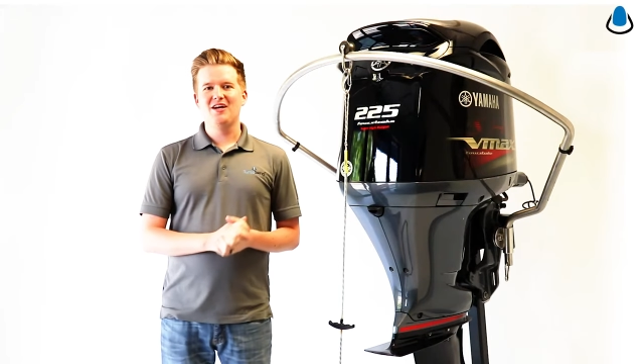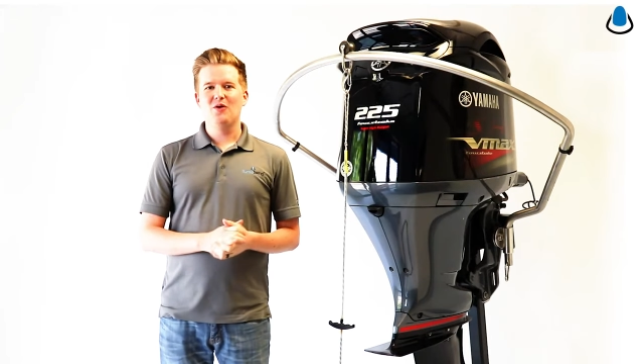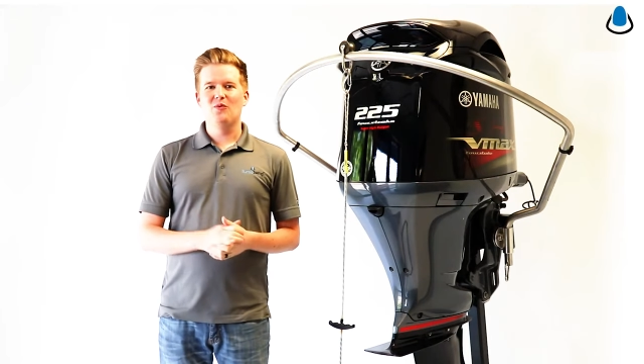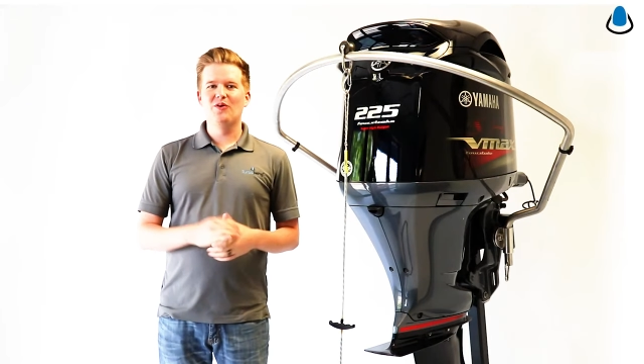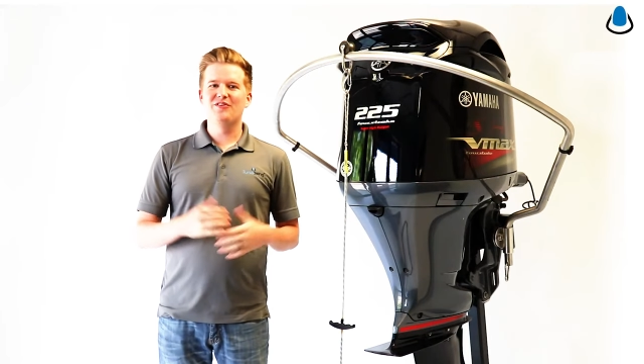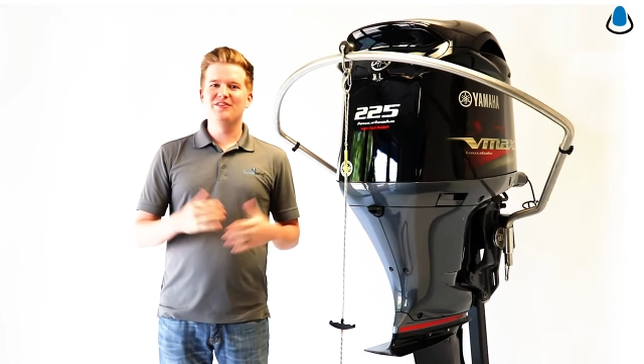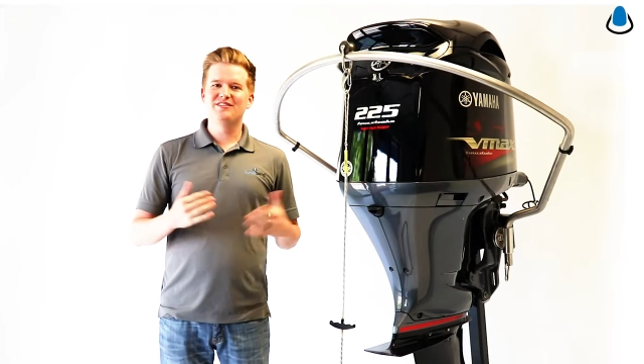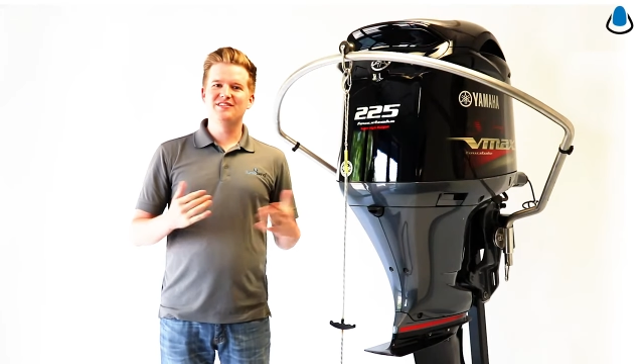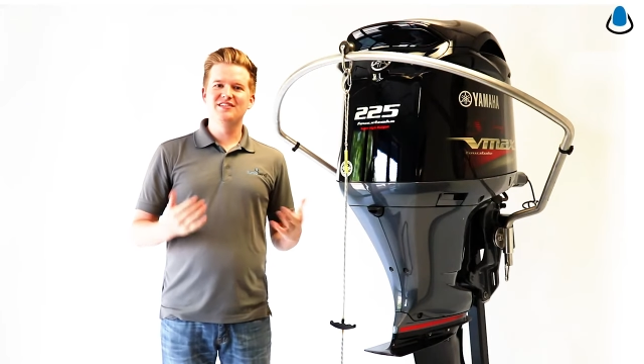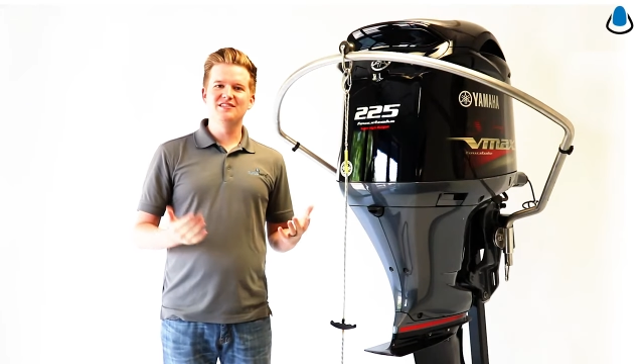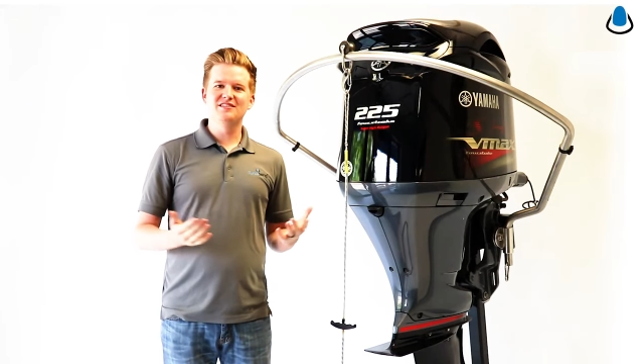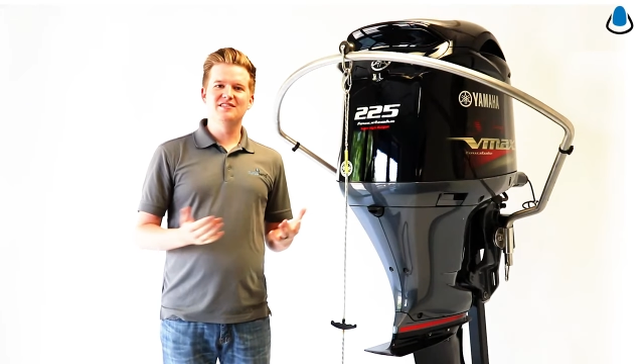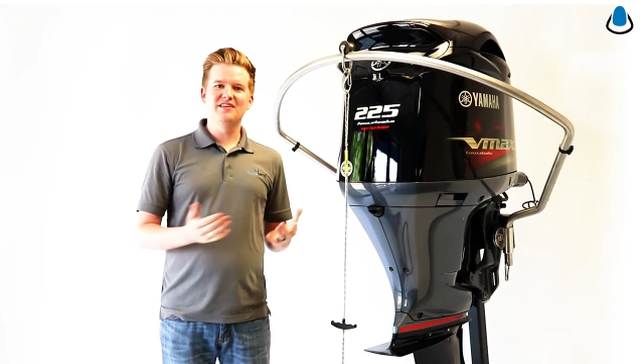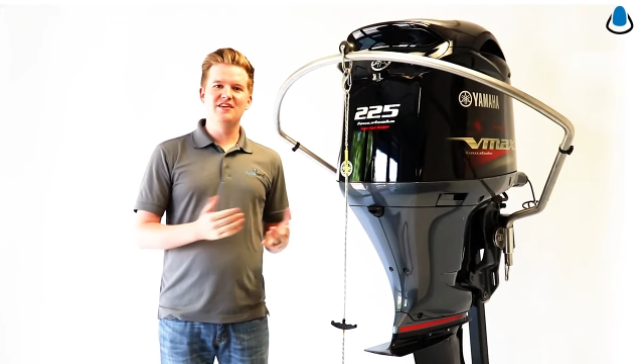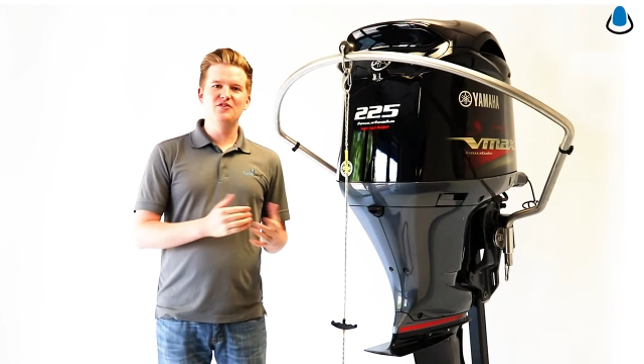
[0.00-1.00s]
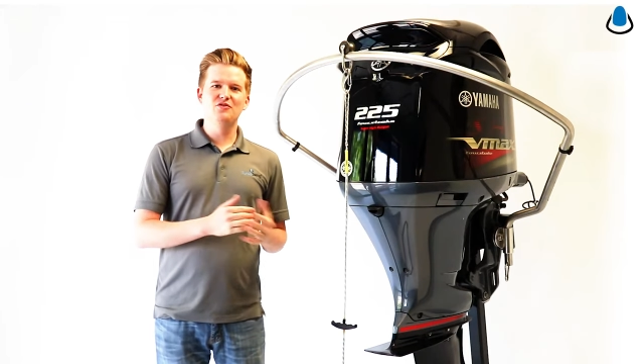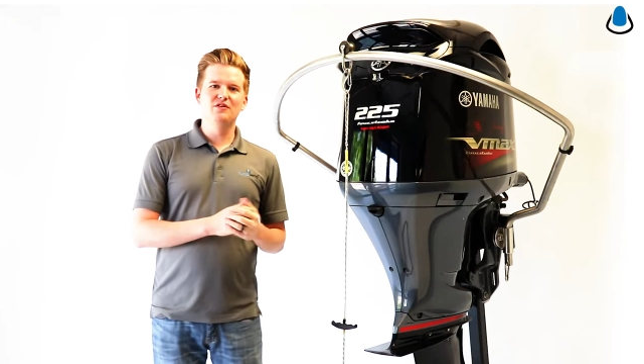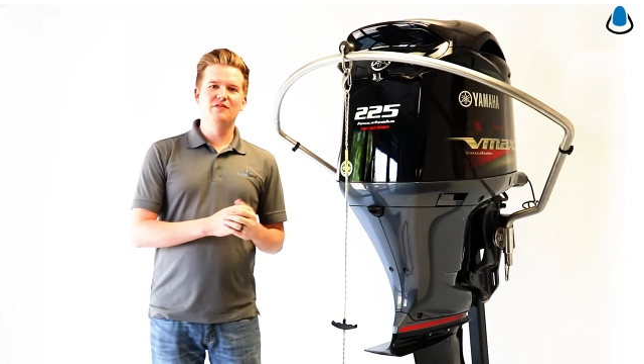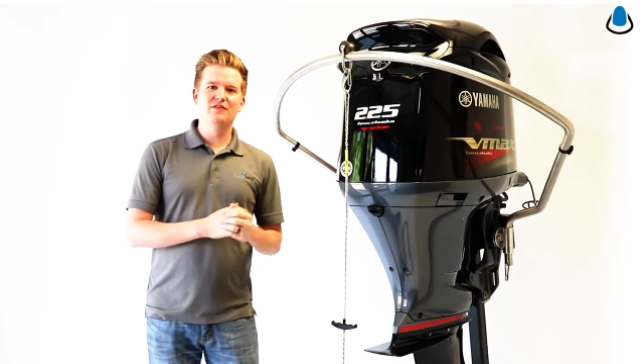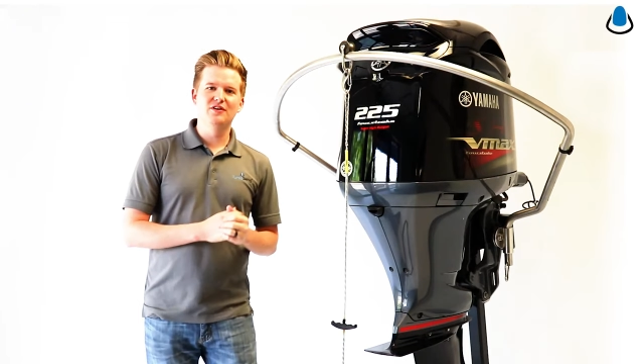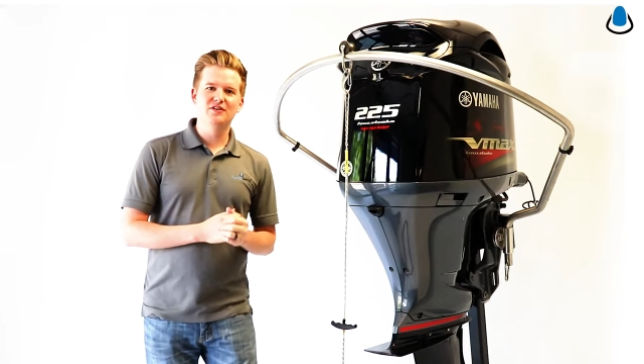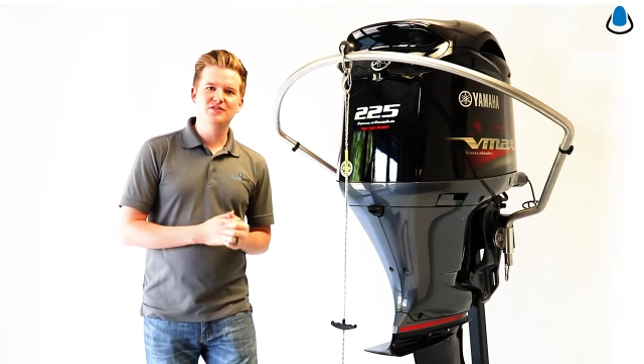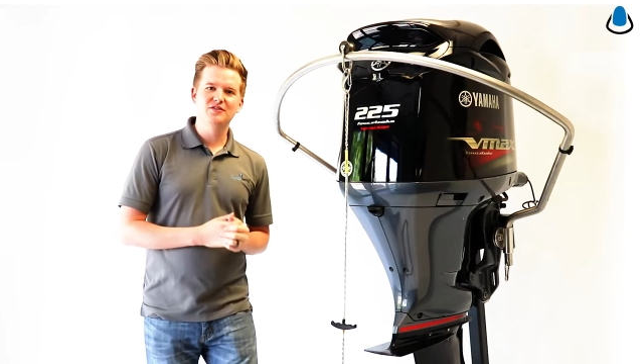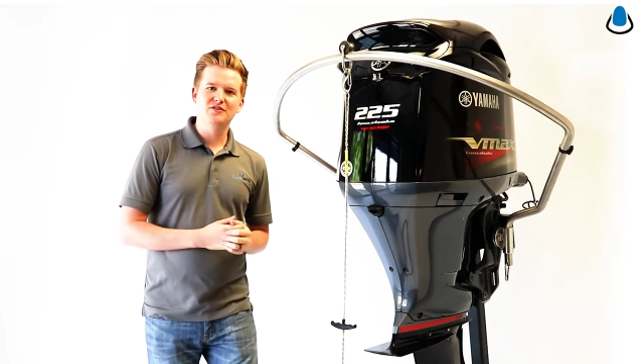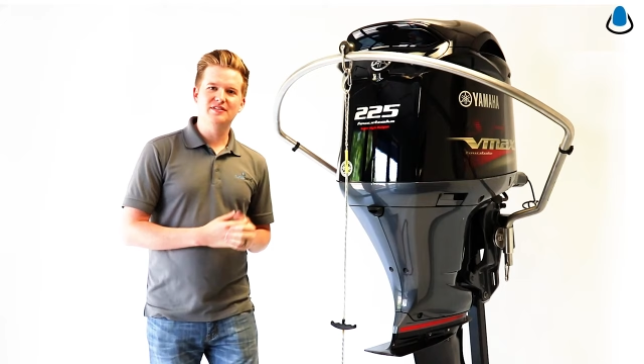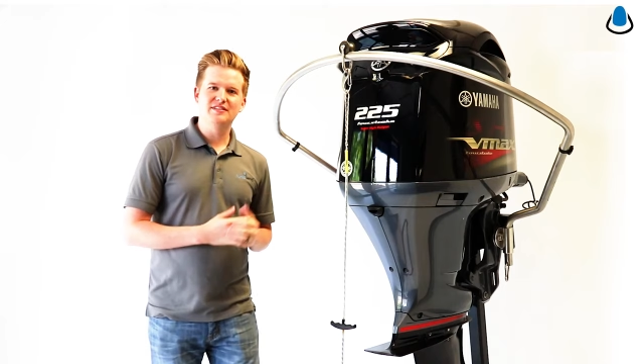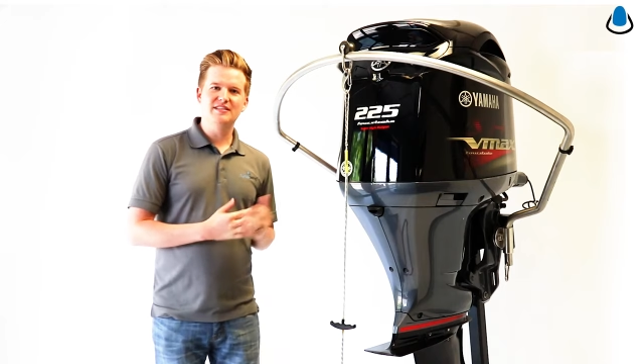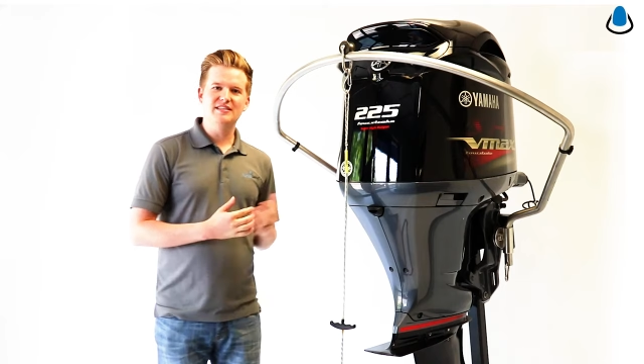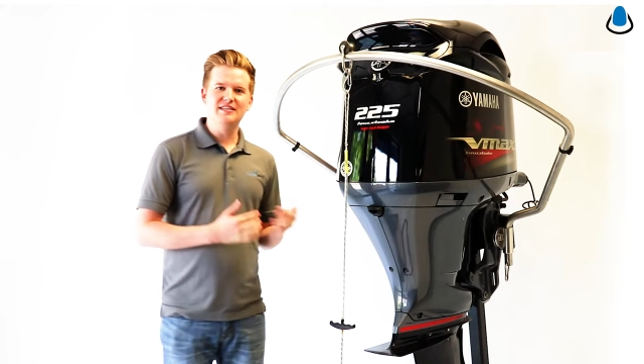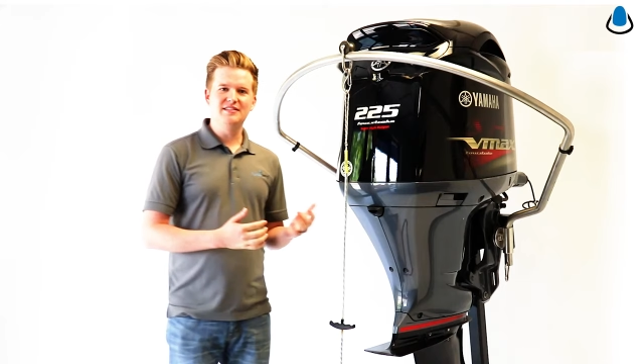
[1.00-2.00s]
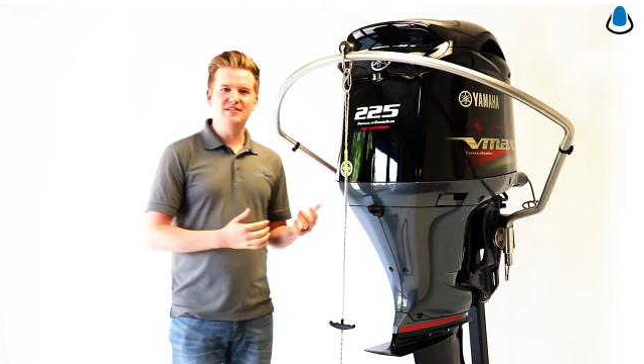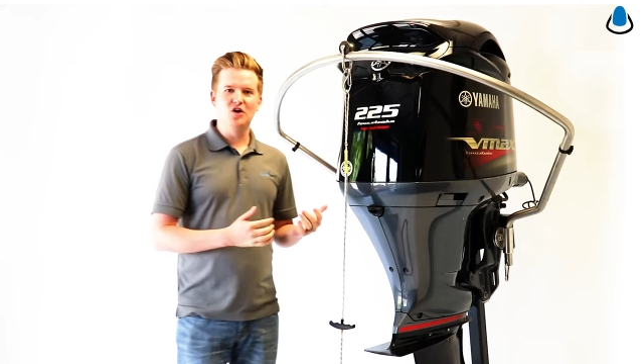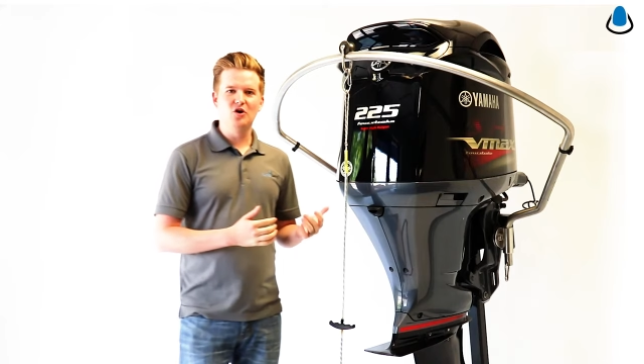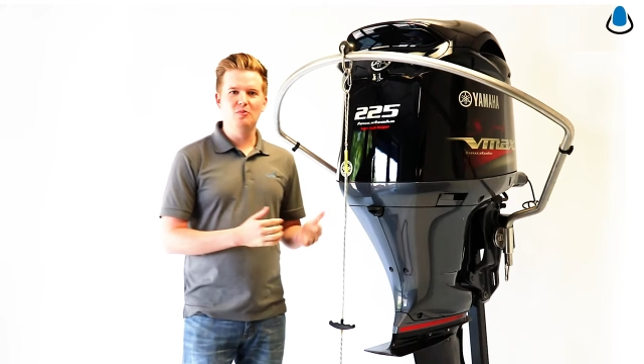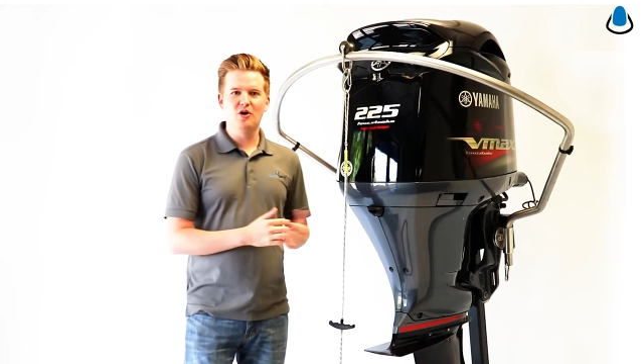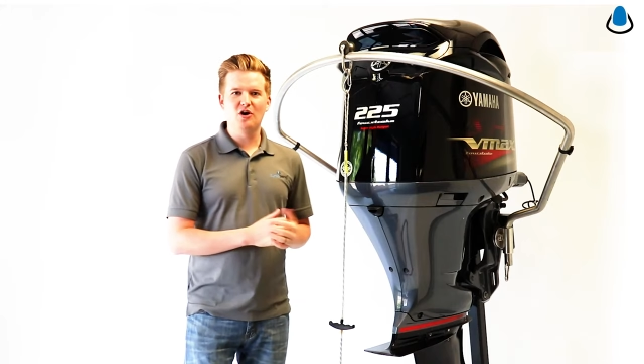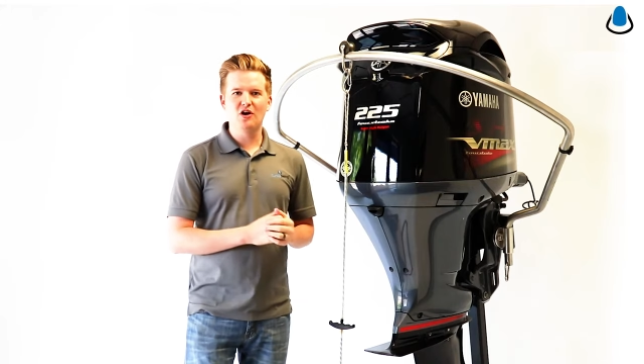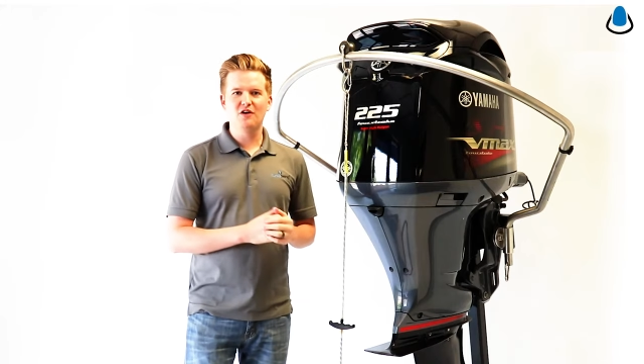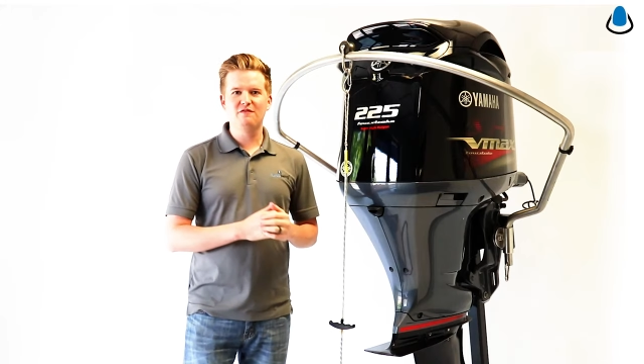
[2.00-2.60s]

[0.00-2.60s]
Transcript: What this is is a universal ski tow bar,